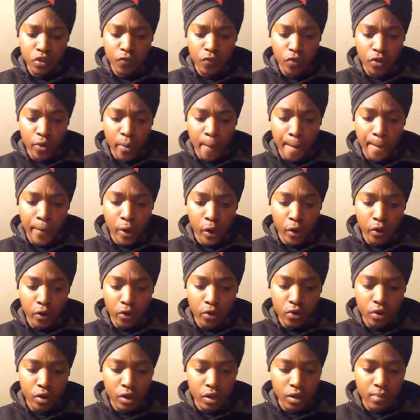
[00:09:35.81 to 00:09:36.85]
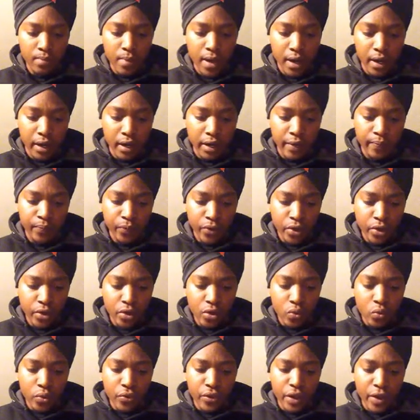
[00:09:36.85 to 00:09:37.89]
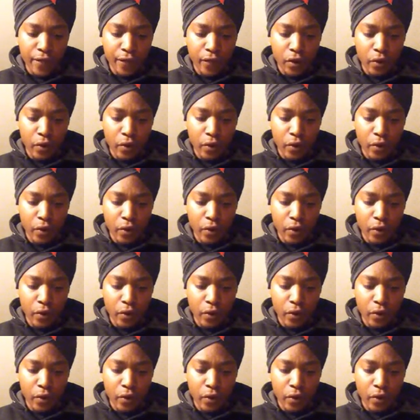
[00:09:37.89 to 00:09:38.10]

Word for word: gold, silver, barter, or commodity.